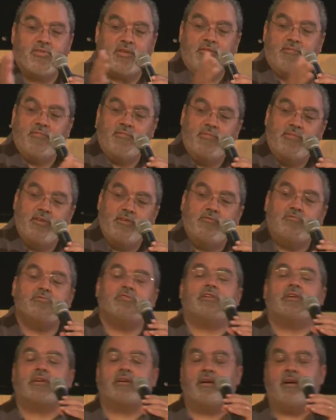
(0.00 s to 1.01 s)
the
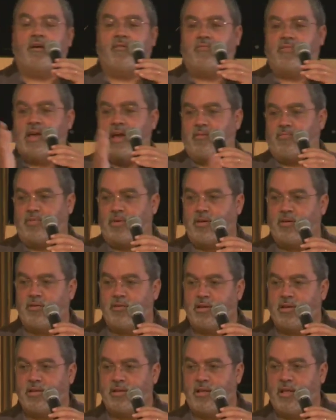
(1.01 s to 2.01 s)
music of that
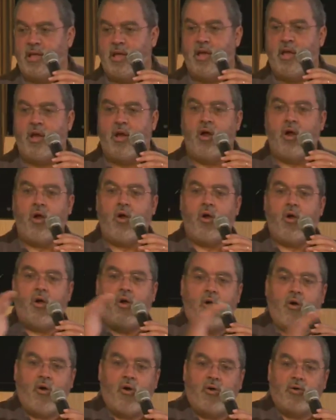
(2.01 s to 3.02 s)
period
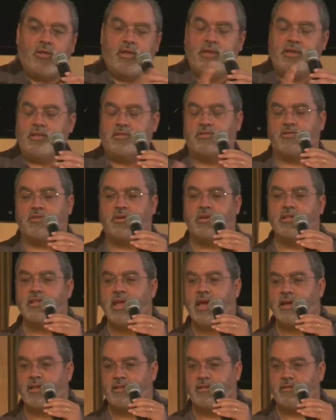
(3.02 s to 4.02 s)
all
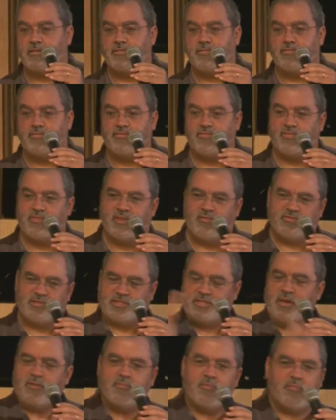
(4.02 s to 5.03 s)
interconnected. There was
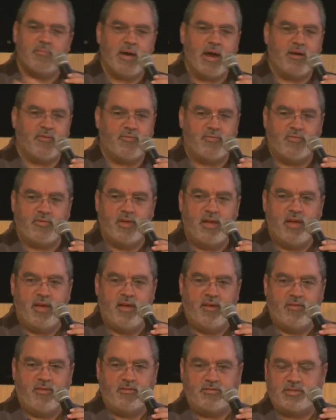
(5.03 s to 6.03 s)
something about
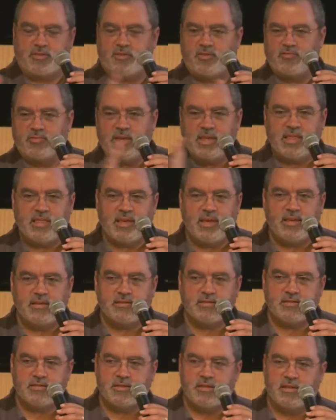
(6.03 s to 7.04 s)
those three
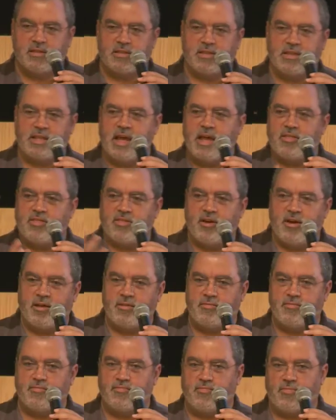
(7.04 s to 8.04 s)
things that I thought
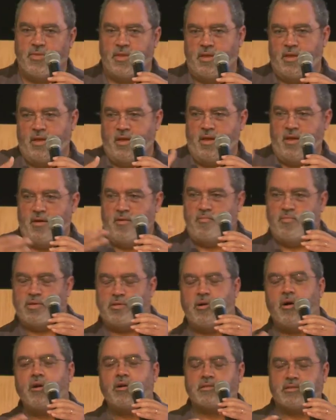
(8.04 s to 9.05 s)

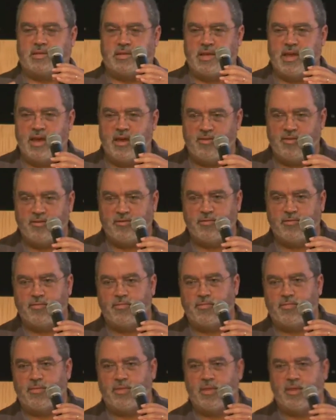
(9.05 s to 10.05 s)
belonged together.
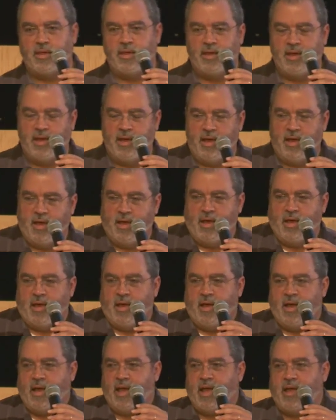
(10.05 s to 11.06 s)

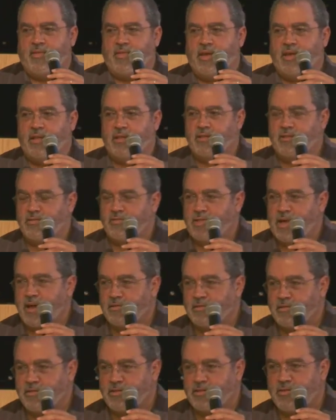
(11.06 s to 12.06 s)
And then in
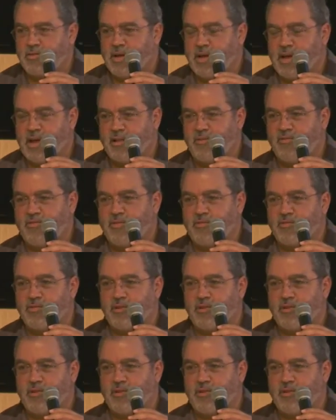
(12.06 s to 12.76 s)
2002, I got a phone